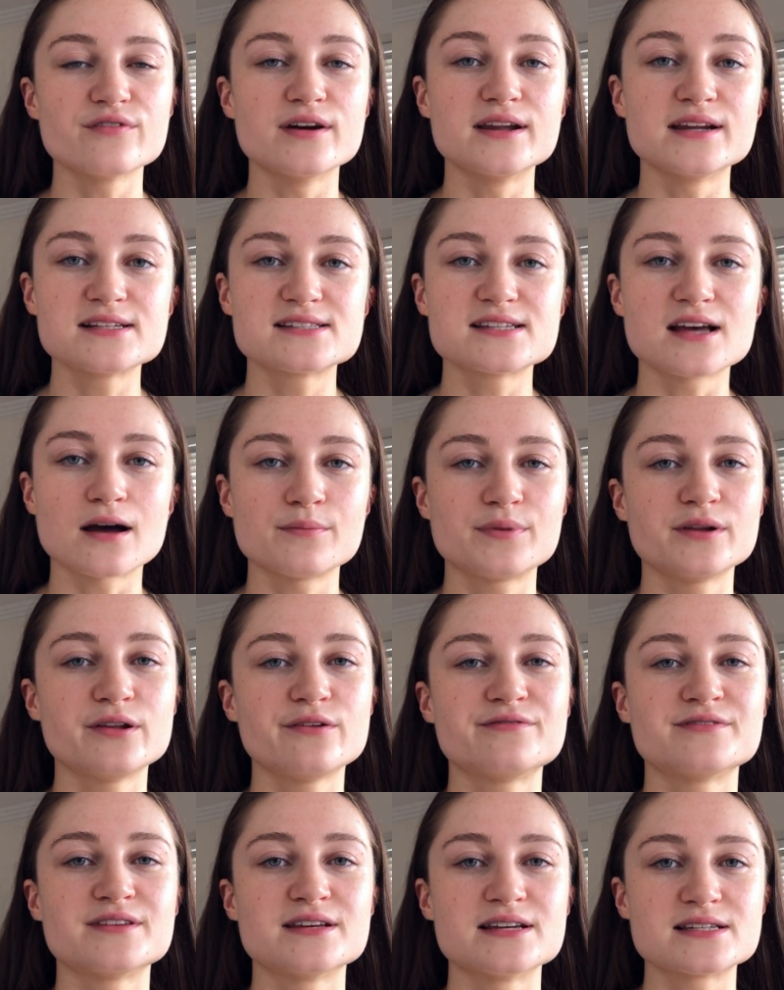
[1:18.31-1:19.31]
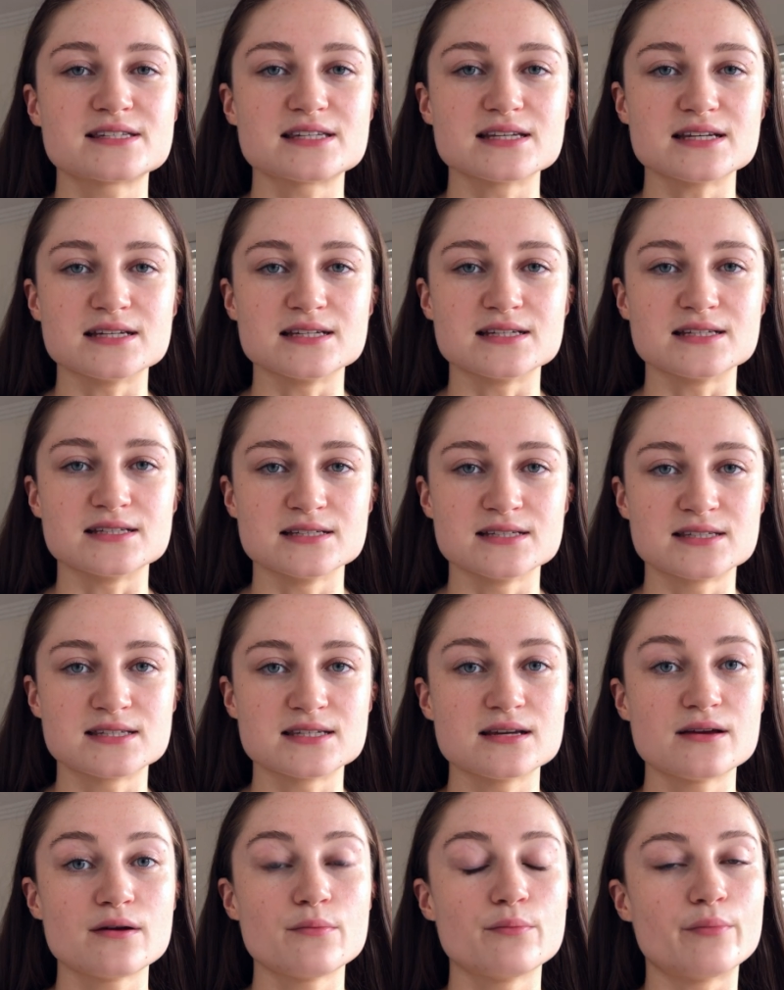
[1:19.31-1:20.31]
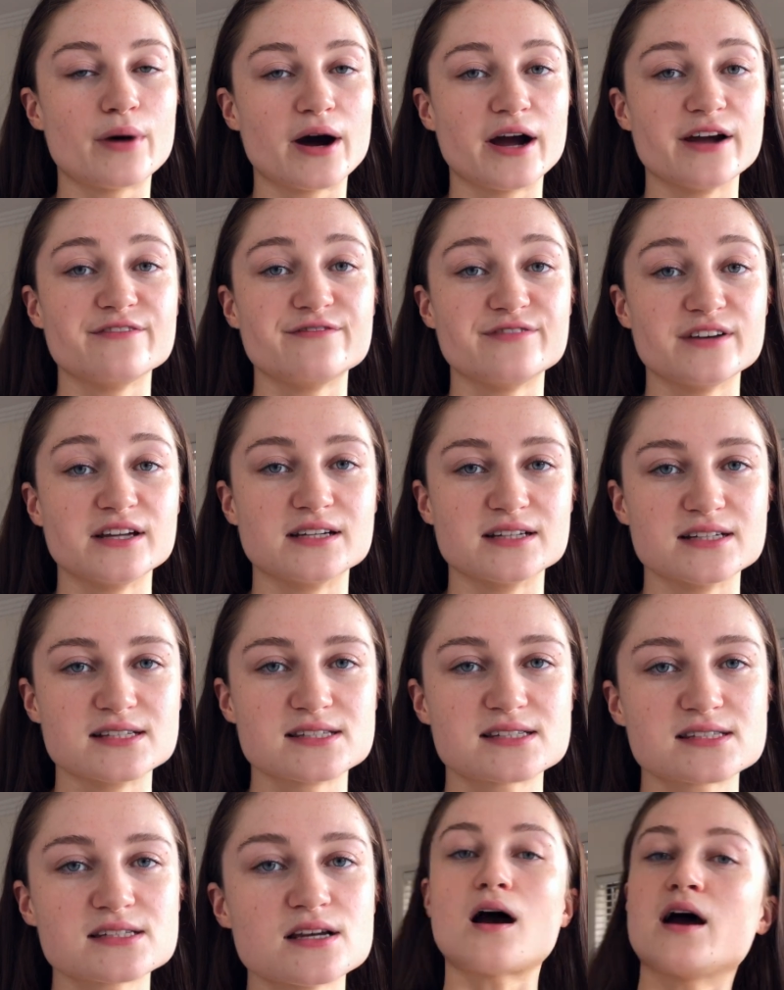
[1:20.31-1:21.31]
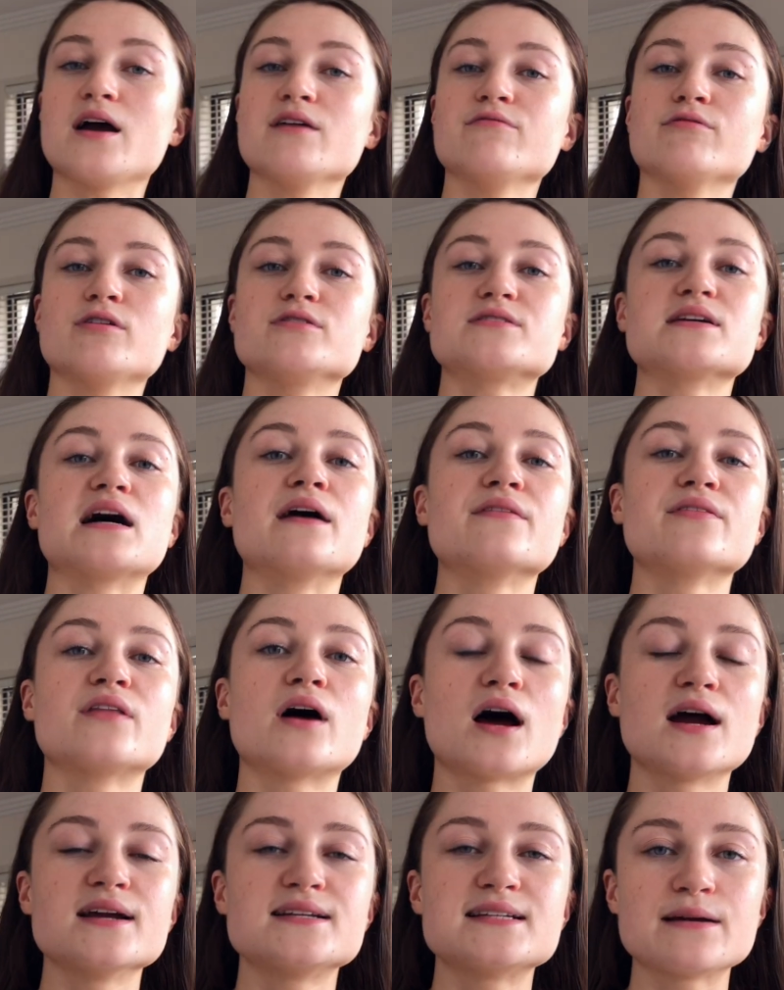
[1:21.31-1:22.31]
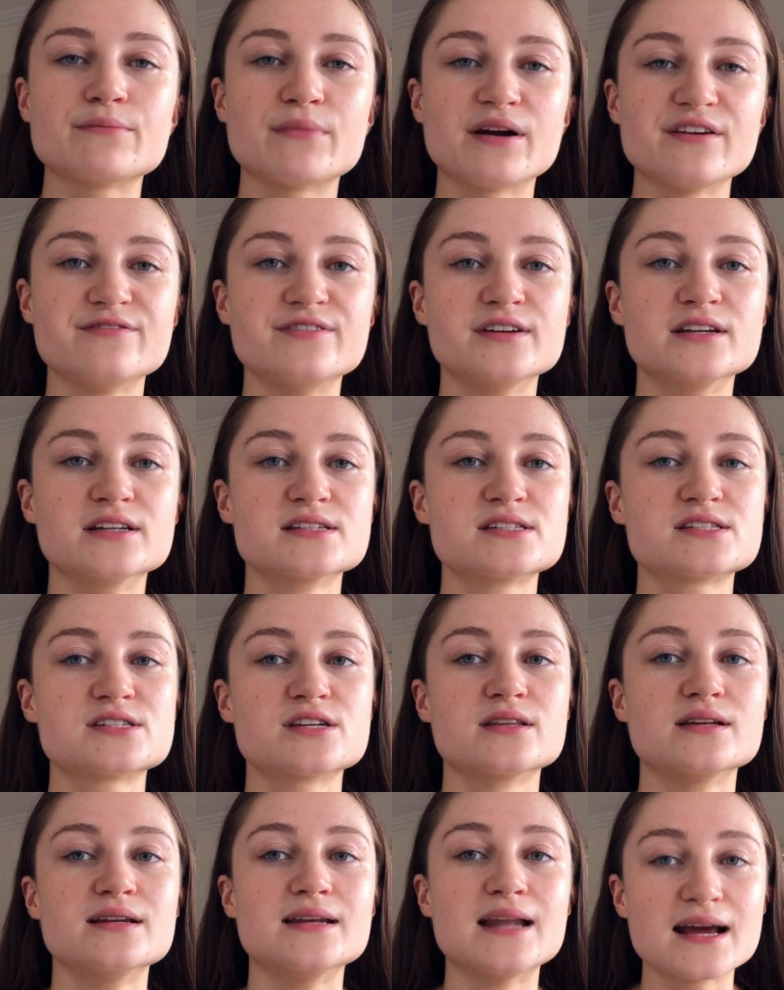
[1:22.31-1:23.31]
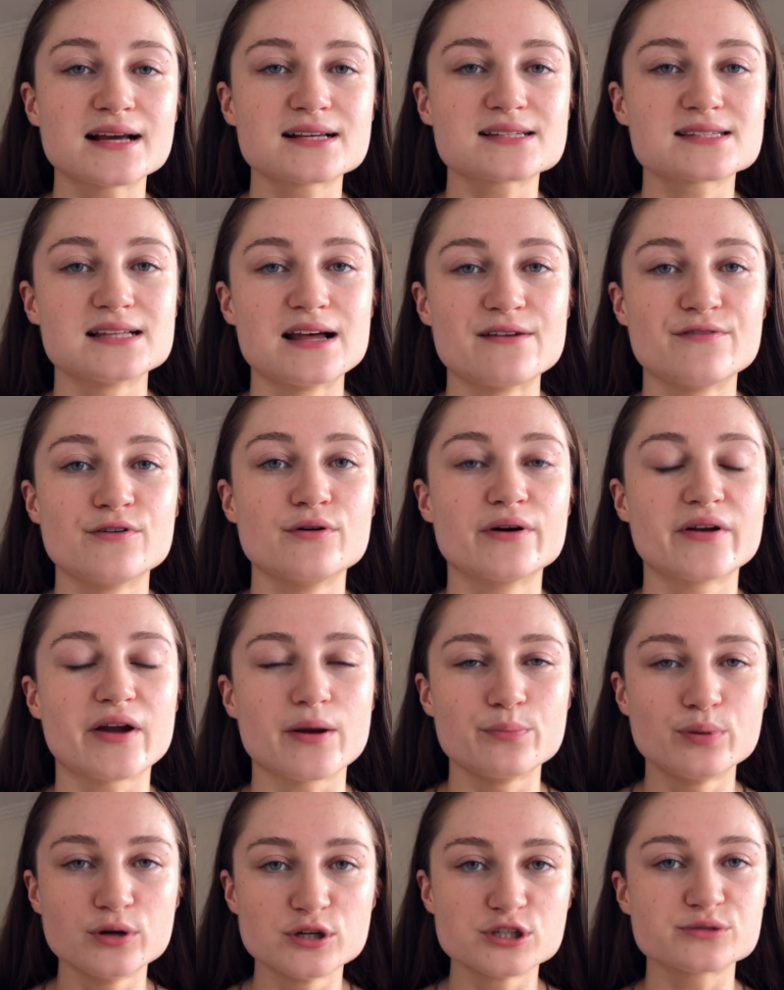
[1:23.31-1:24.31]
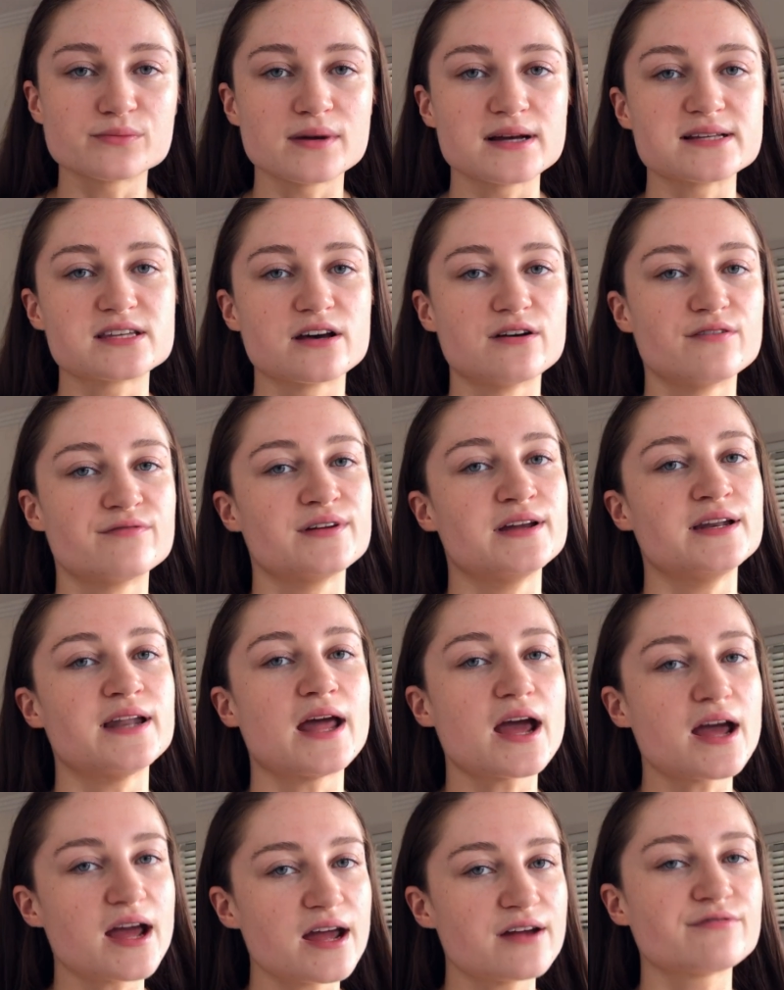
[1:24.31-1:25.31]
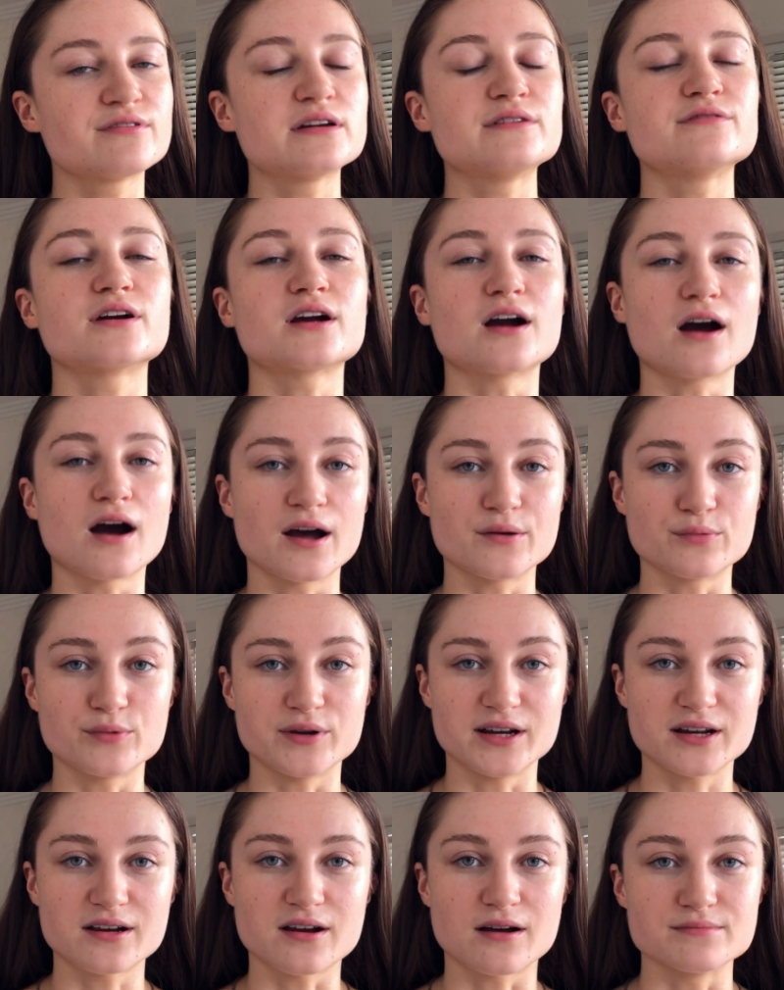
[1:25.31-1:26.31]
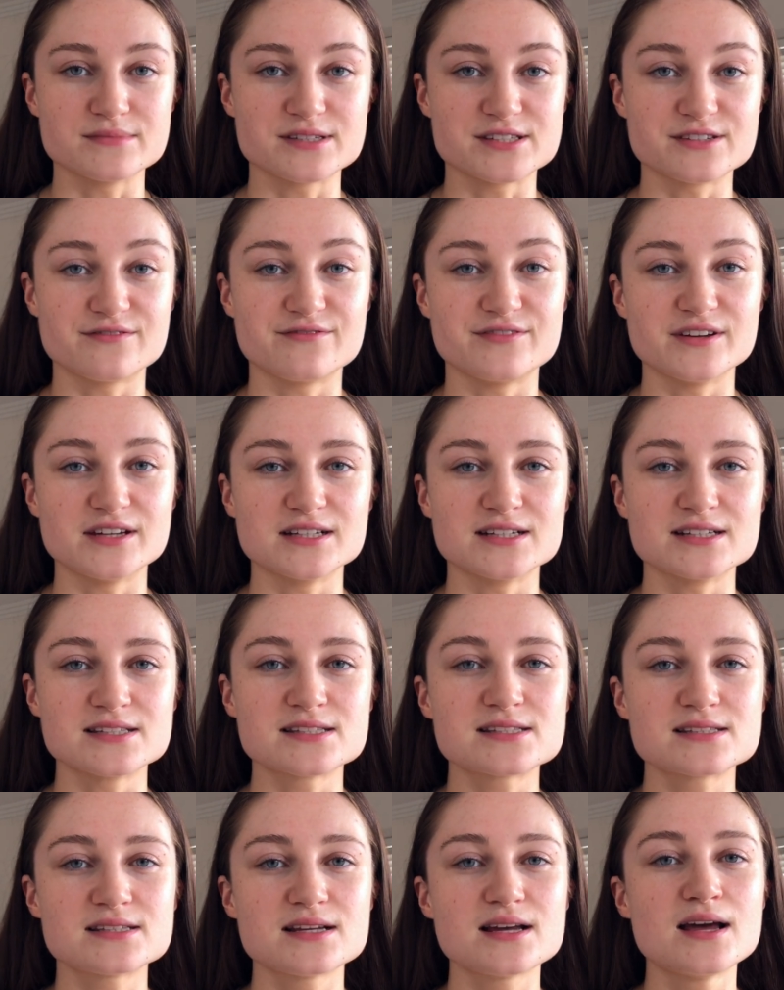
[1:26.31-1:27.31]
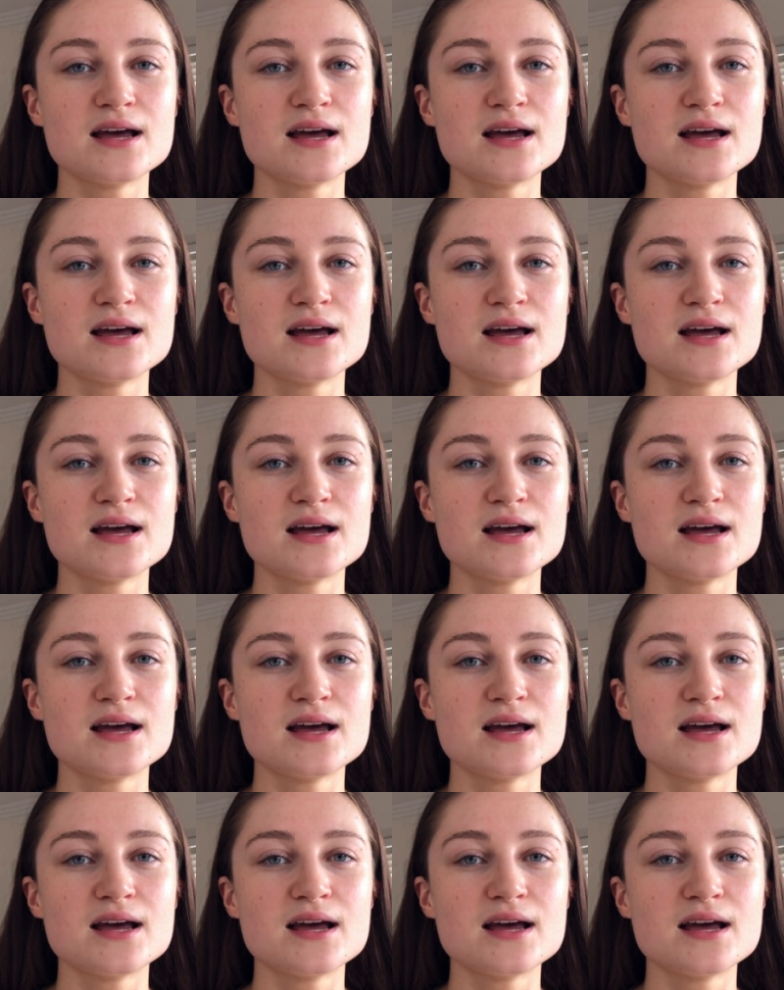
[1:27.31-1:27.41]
An example of this is my fitness. I wrote down that I take my fitness to the next level and I push myself in every regard when it comes to fitness.